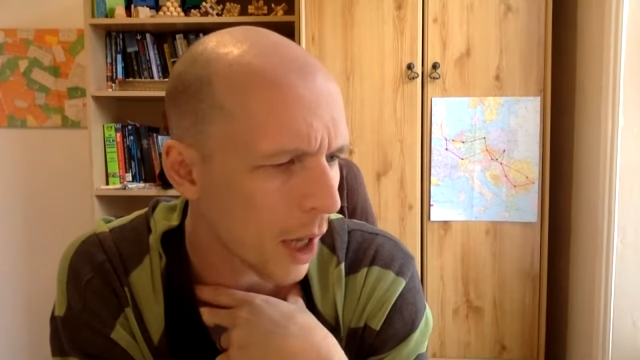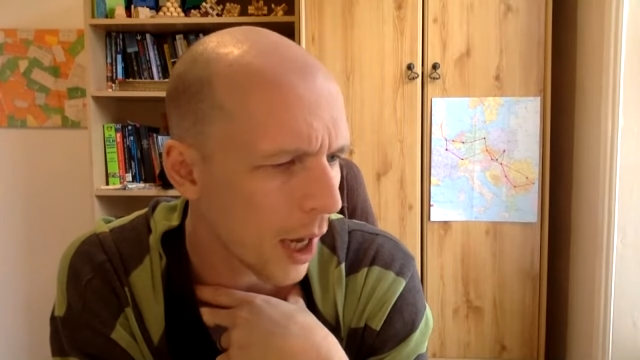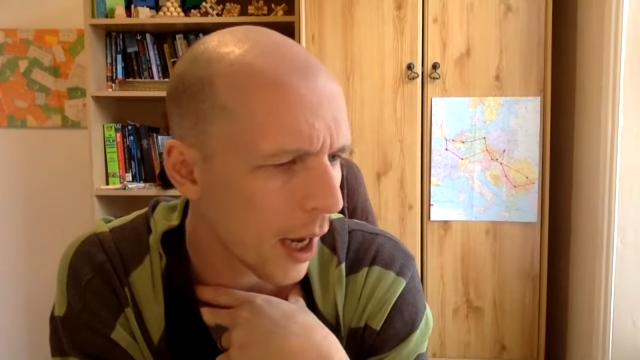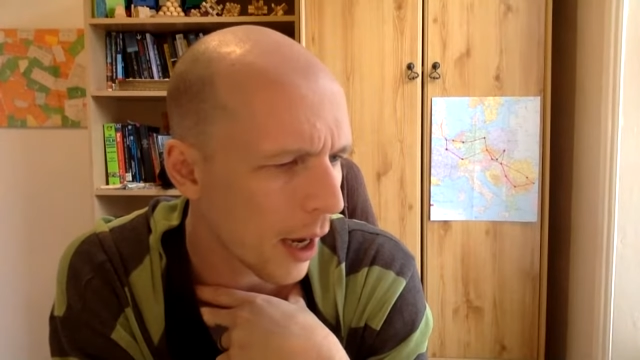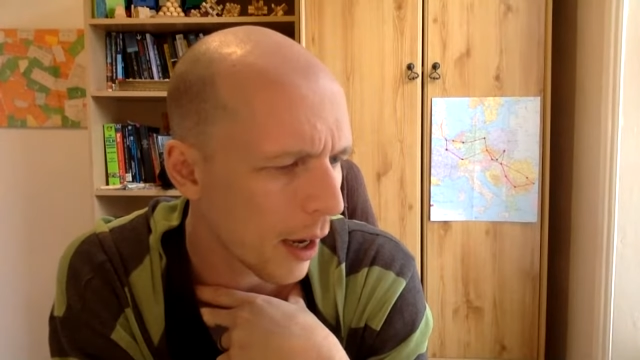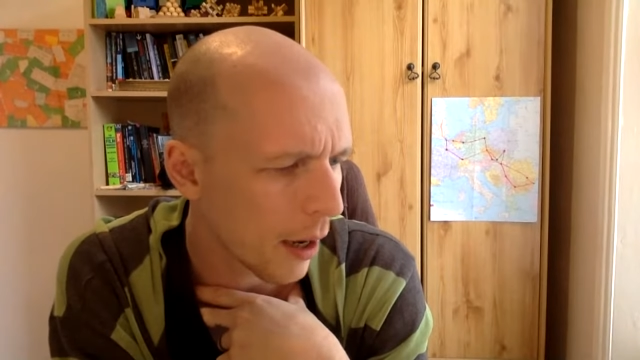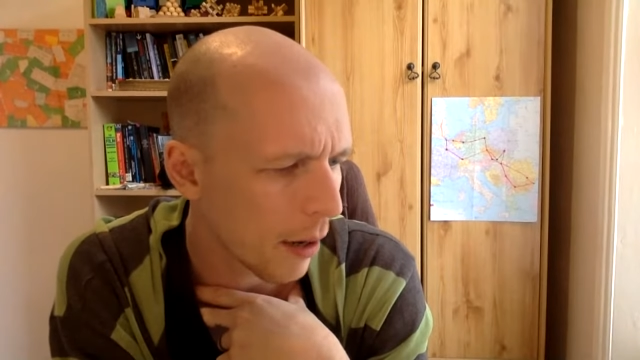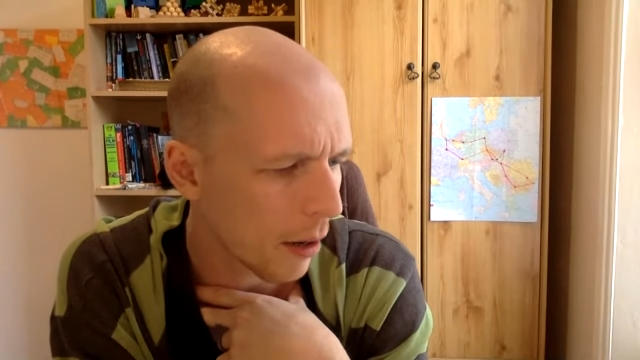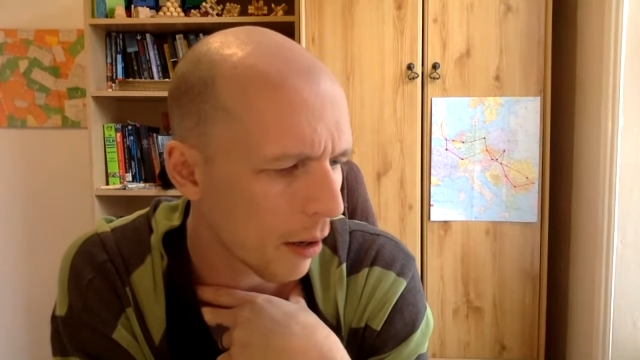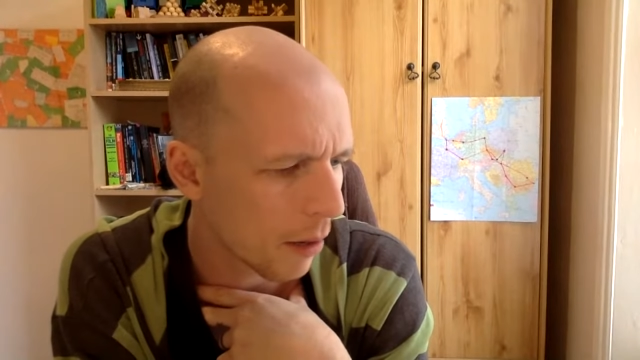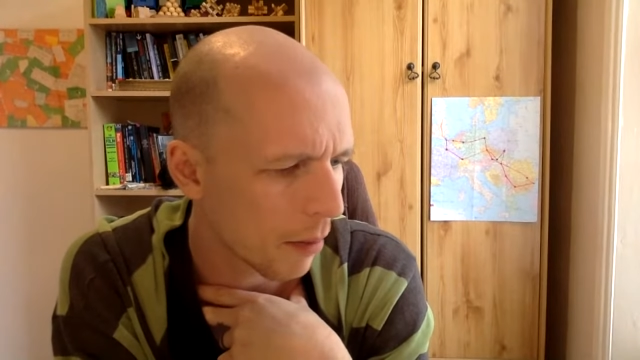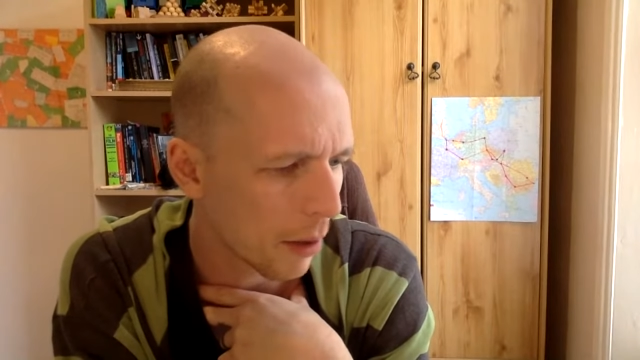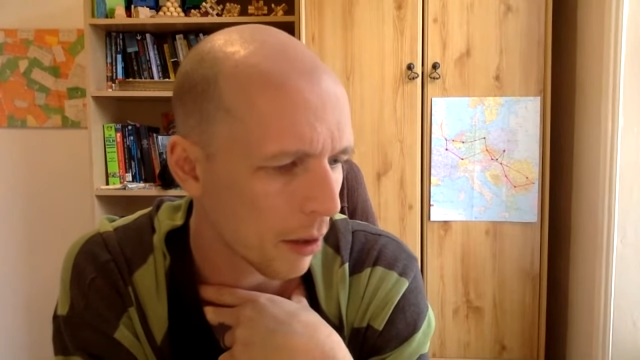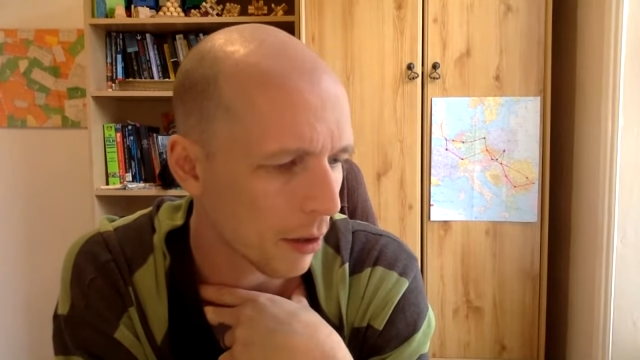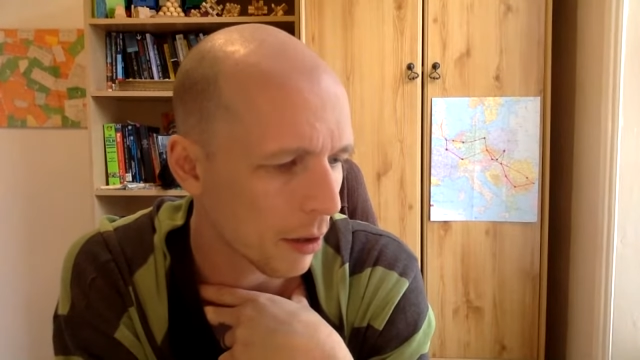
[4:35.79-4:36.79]

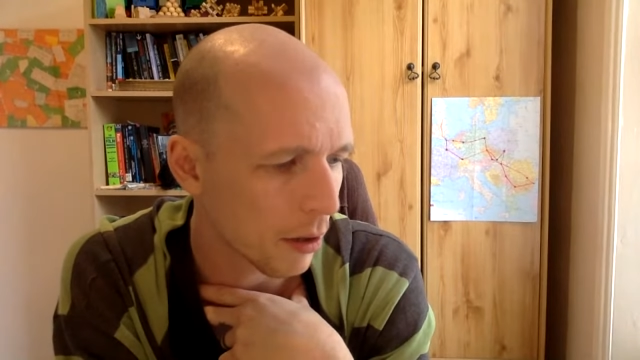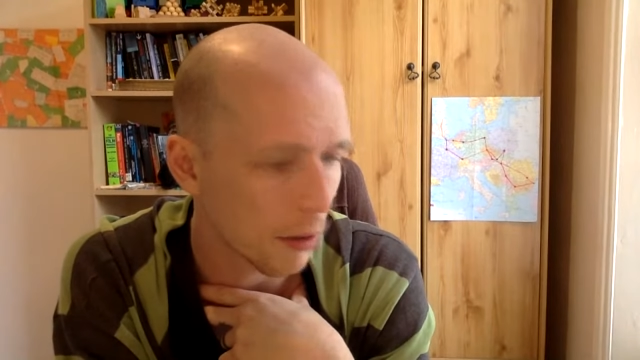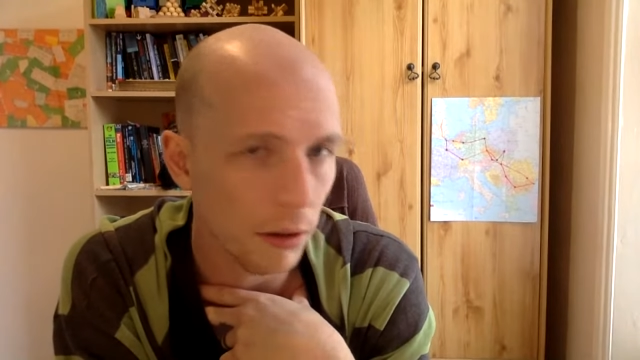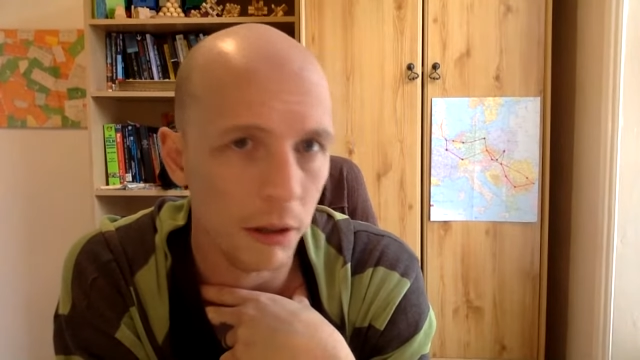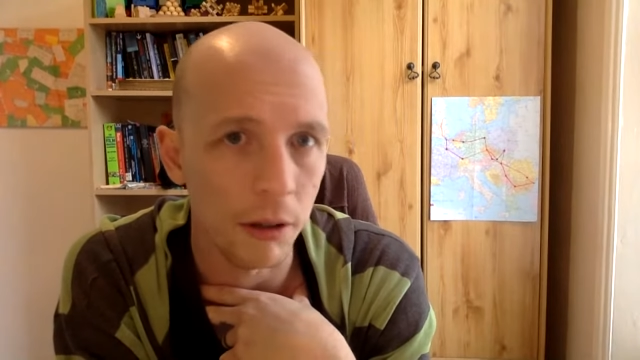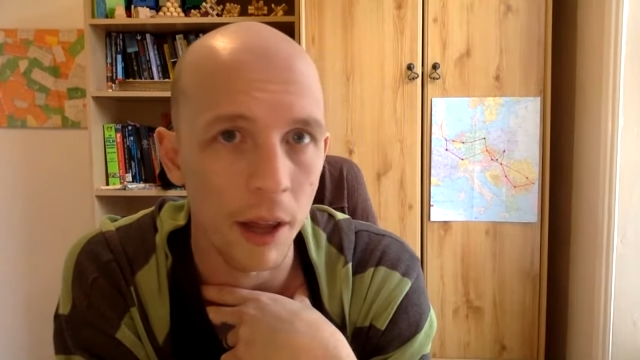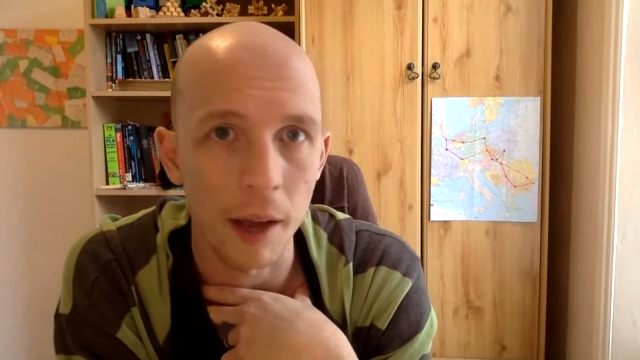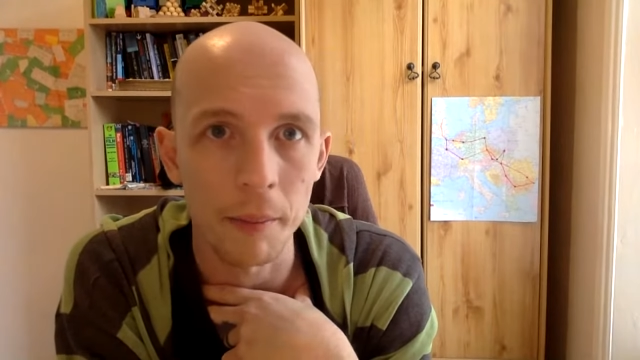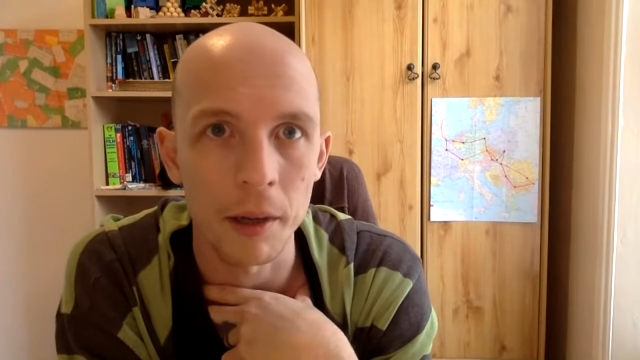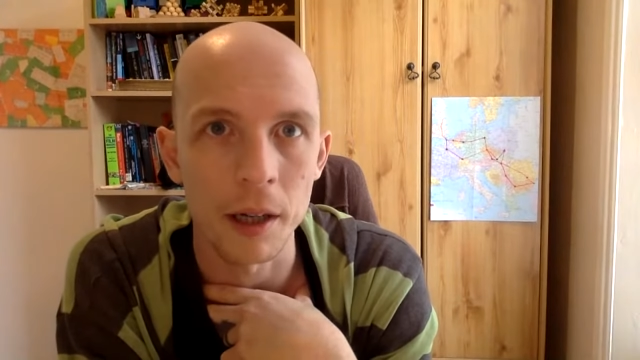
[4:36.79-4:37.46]
because I don't know that